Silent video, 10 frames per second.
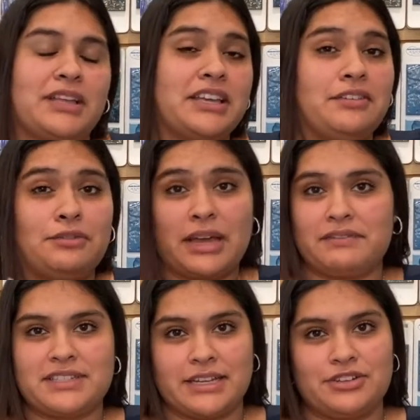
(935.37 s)
like you
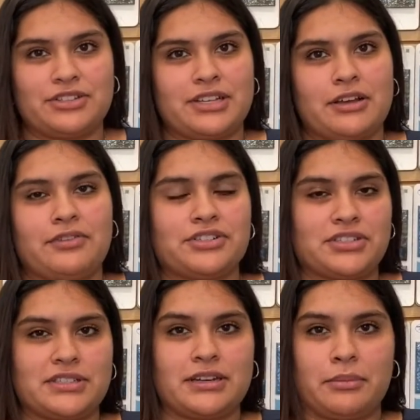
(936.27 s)
have said yourself, are
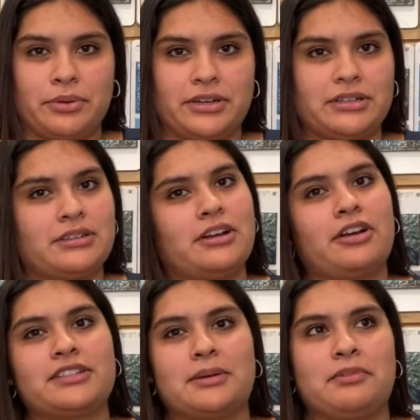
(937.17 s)
just a number
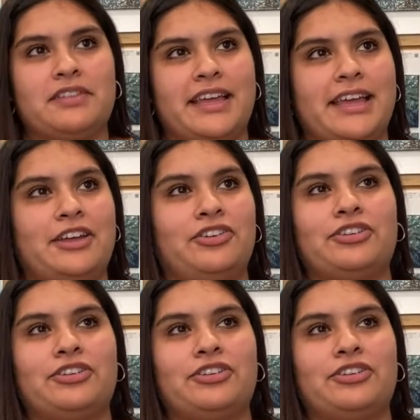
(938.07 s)
on top of the head,